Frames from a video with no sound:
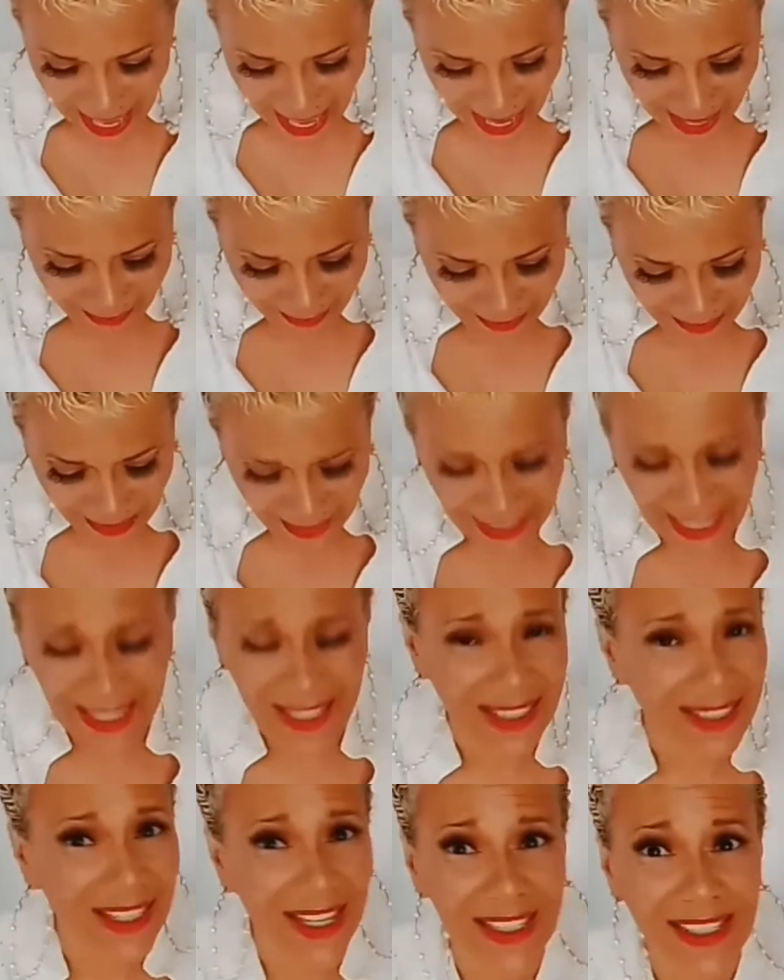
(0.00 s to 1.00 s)
I feel like, and
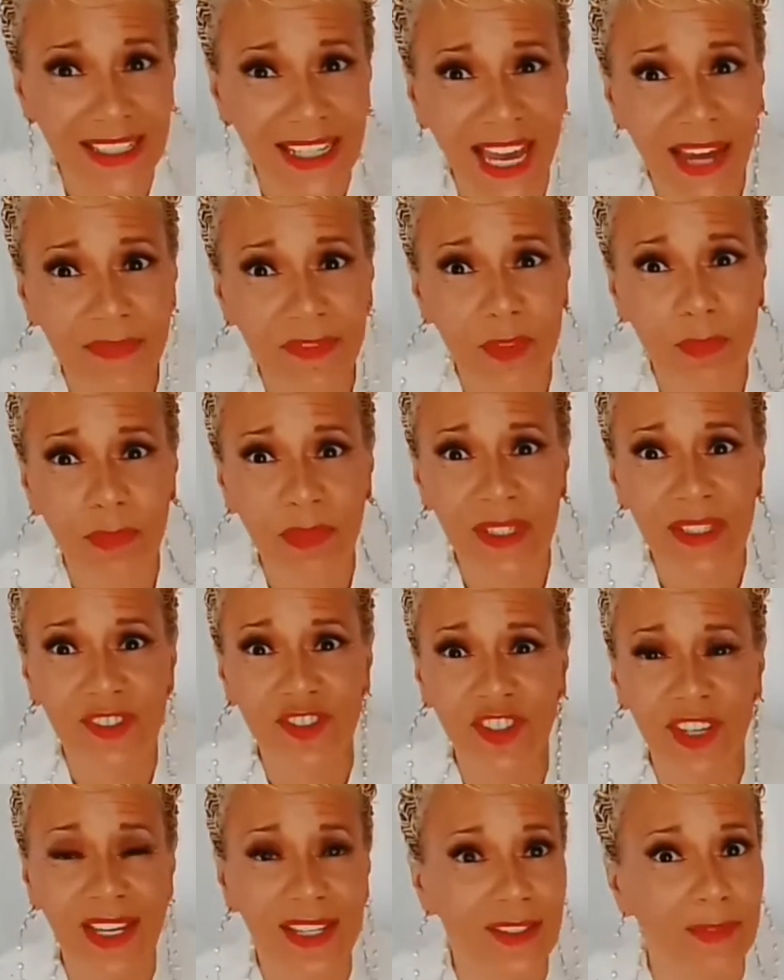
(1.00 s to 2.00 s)
it doesn't have to be
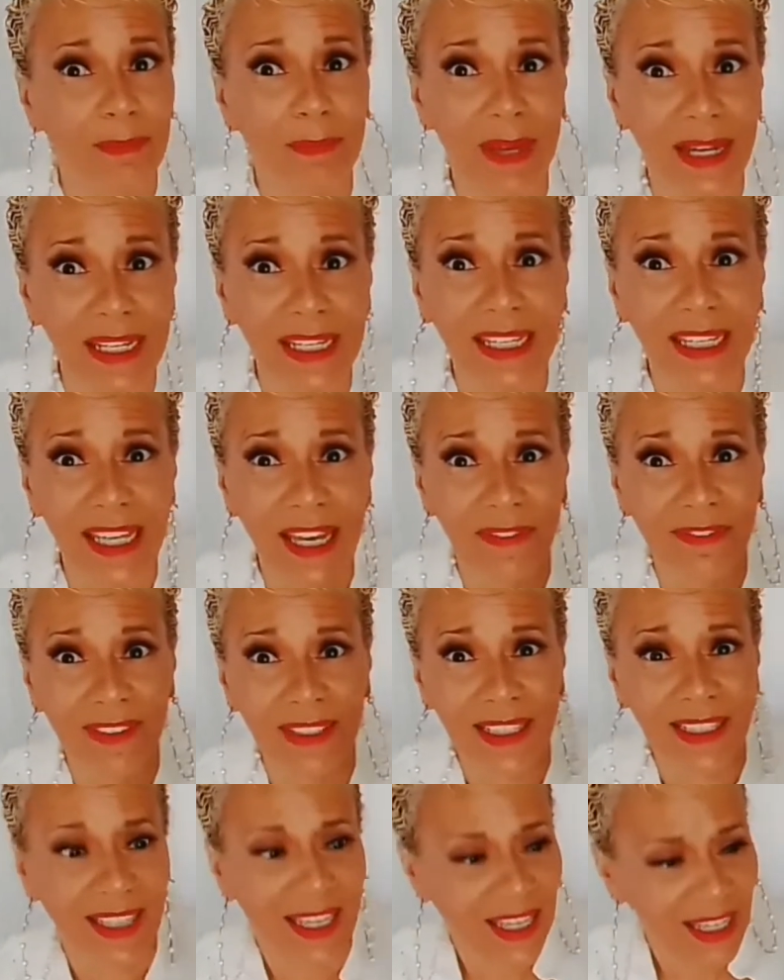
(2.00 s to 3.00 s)
just money. I feel
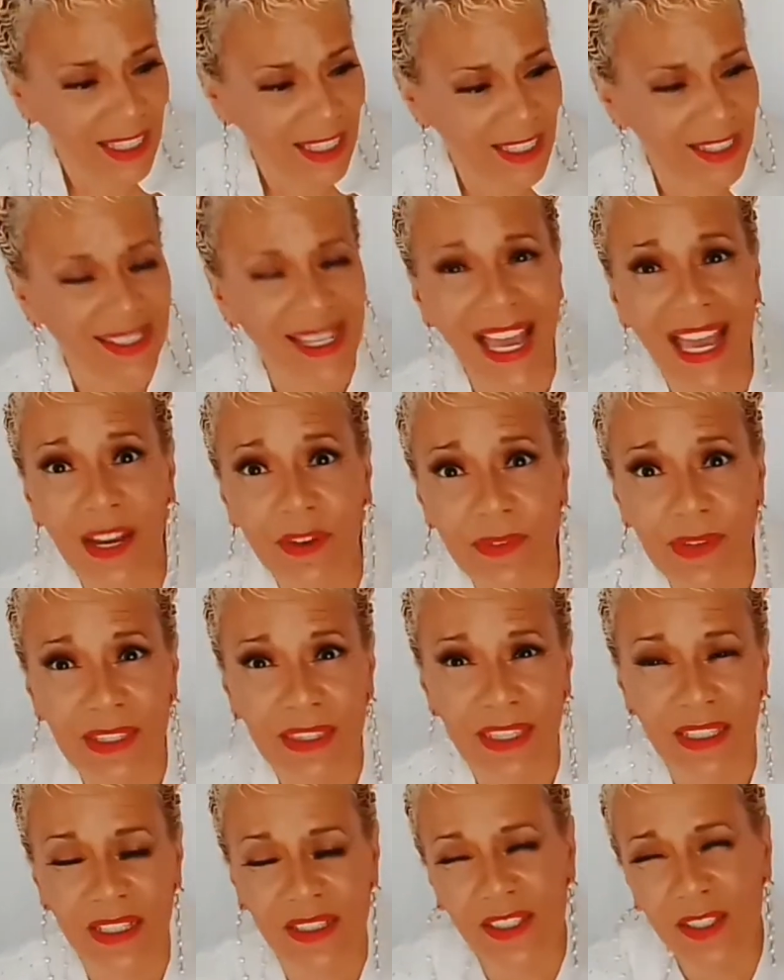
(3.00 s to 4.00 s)
like it's
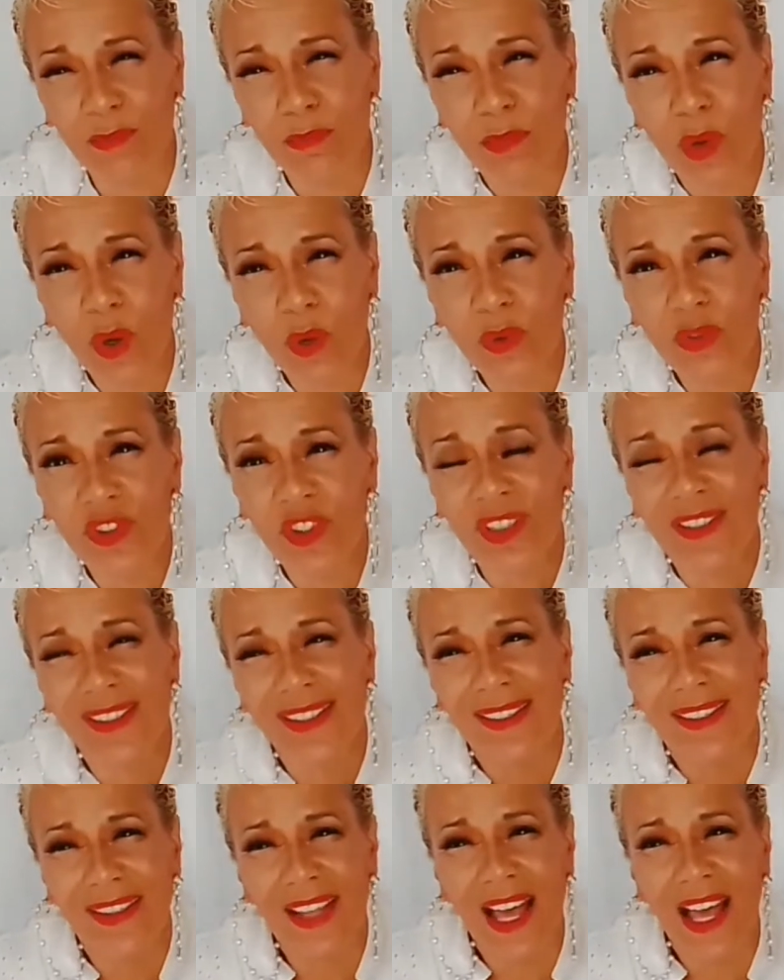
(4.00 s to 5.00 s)
everything. It's emotions,
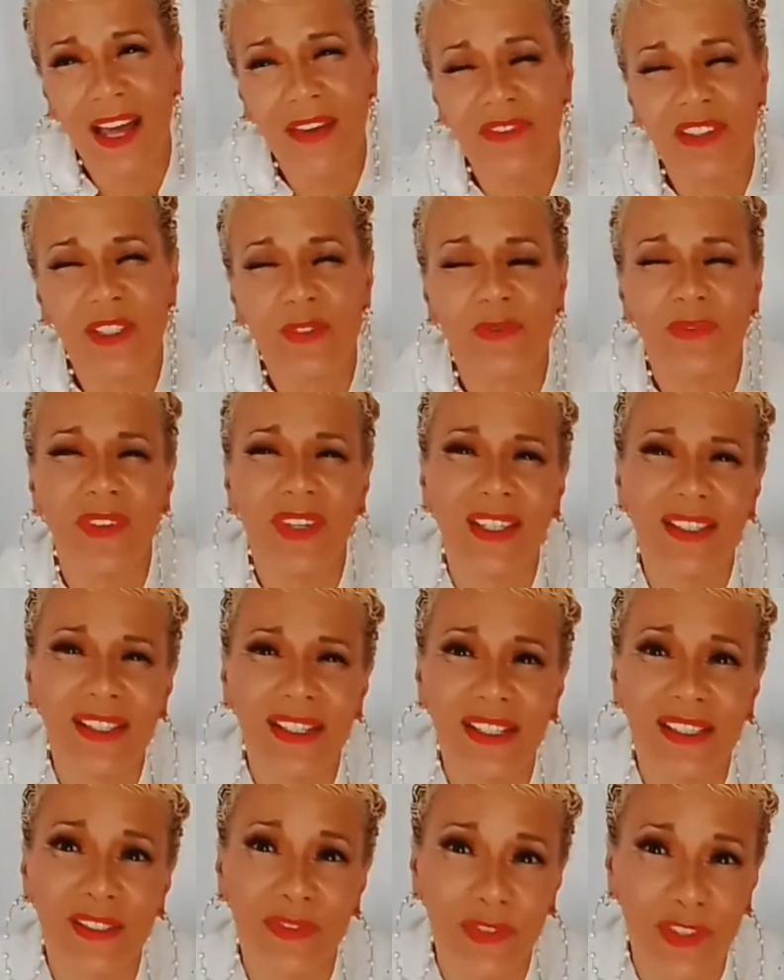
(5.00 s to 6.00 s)
it's love, it's
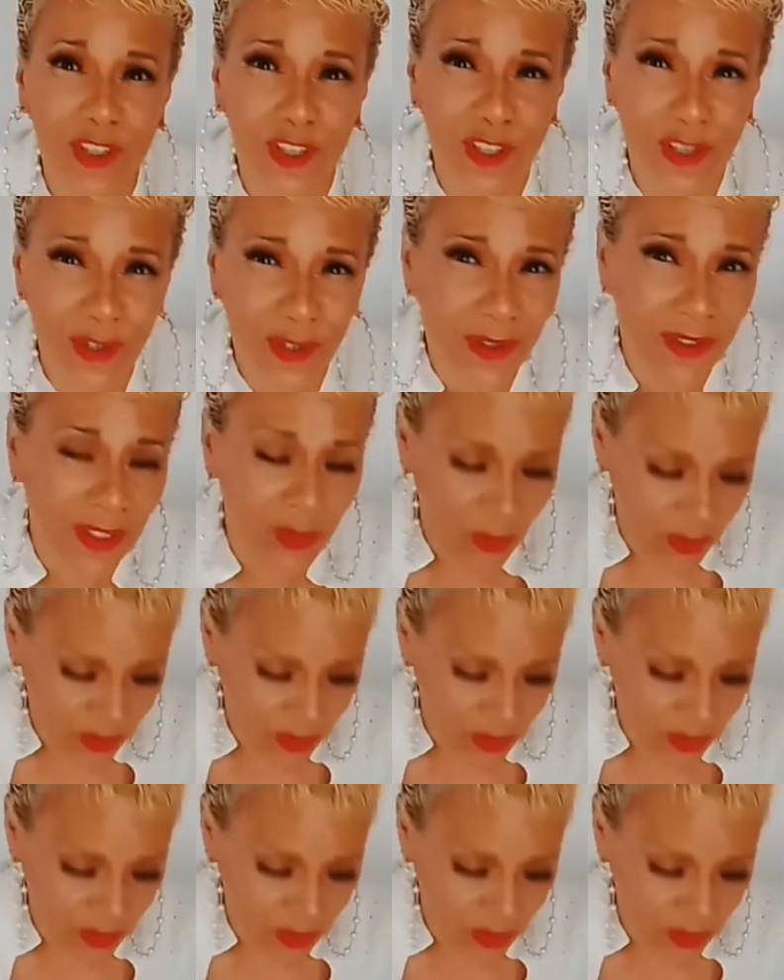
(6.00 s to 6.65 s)
feelings of security,